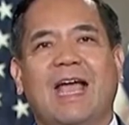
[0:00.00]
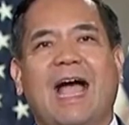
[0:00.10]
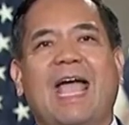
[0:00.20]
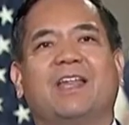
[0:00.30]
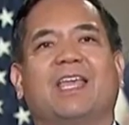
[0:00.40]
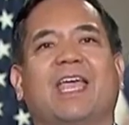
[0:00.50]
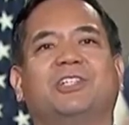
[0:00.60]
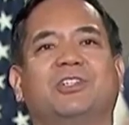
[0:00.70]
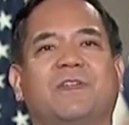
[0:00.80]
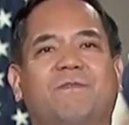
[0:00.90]
I had
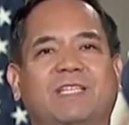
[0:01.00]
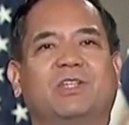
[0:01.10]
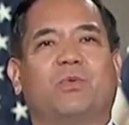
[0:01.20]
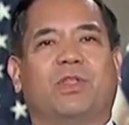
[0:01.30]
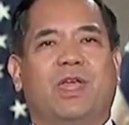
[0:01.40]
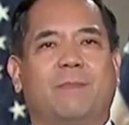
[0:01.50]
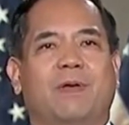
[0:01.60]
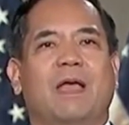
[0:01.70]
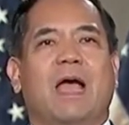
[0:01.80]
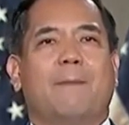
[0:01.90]
occasion to visit with him
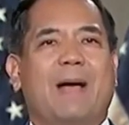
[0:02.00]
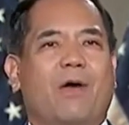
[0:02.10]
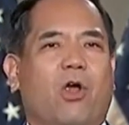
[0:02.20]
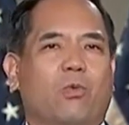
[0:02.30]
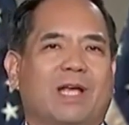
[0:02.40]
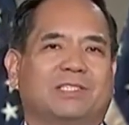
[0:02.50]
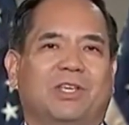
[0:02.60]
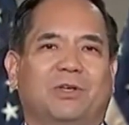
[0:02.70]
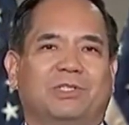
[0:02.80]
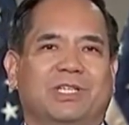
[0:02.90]
about our
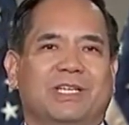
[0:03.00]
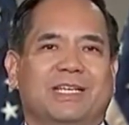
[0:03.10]
rescues.